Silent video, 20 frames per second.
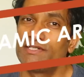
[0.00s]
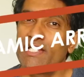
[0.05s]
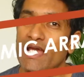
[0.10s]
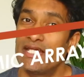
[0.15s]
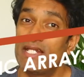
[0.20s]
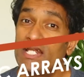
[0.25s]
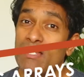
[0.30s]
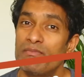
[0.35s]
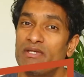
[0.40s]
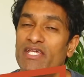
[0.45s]

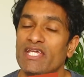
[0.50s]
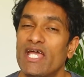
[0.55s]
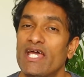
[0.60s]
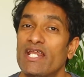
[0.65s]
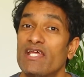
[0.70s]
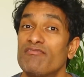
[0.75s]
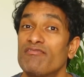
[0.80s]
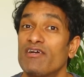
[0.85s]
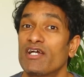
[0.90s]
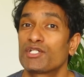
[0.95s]
Dynamic
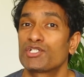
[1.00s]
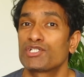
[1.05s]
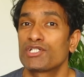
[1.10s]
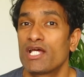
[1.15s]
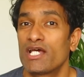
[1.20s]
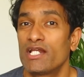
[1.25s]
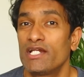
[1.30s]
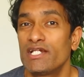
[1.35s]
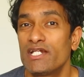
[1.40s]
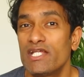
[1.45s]
array
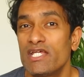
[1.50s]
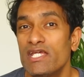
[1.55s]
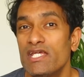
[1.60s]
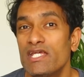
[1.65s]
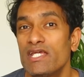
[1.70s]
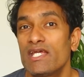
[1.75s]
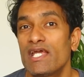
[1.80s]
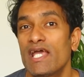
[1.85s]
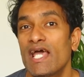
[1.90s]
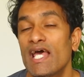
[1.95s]

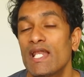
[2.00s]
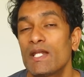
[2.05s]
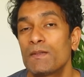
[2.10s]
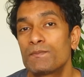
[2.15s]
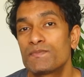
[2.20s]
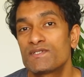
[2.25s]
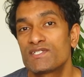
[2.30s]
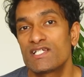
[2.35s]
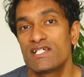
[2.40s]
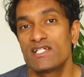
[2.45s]
functionality
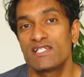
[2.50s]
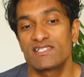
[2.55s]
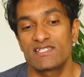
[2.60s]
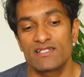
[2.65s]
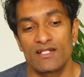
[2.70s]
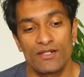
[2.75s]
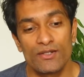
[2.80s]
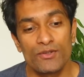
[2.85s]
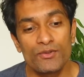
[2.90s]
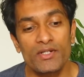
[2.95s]
helps
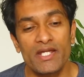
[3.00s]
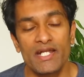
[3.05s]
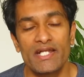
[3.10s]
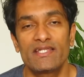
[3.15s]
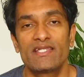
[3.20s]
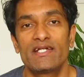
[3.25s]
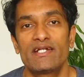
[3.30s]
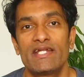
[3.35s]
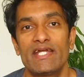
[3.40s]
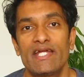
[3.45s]
us look
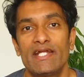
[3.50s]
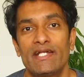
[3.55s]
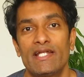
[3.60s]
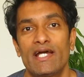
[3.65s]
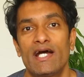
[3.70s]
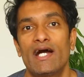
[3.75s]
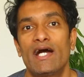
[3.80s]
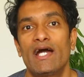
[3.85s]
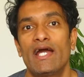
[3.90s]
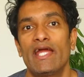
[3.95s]
at the
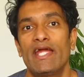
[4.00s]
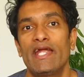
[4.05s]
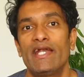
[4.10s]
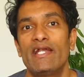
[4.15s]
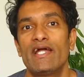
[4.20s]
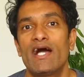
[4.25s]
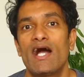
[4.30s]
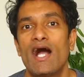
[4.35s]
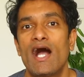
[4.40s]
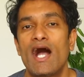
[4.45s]
data
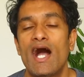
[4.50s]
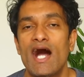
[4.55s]
and